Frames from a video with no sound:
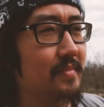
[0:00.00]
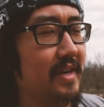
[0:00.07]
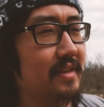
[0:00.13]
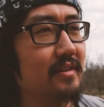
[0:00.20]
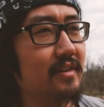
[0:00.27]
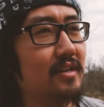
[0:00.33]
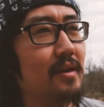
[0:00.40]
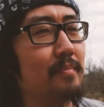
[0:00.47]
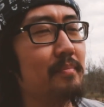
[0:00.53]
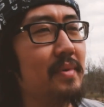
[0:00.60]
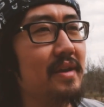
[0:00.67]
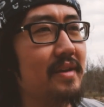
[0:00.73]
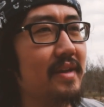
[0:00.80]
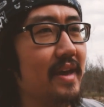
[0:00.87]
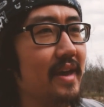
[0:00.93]
and then come
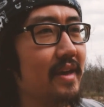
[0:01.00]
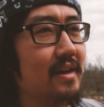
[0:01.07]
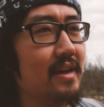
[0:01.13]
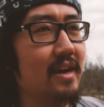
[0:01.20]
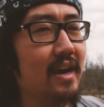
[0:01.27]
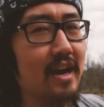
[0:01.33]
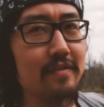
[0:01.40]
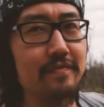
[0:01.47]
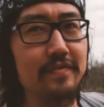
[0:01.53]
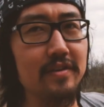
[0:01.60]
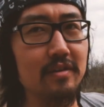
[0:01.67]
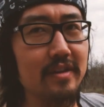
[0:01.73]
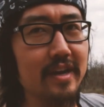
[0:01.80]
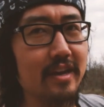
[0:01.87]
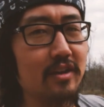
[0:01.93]
Monday I
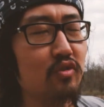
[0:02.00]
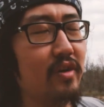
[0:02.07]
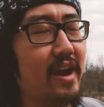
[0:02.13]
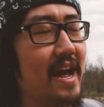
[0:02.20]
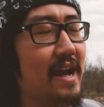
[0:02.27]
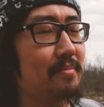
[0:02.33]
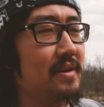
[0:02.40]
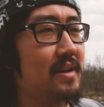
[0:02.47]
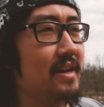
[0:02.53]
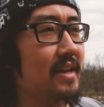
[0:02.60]
feel like crap,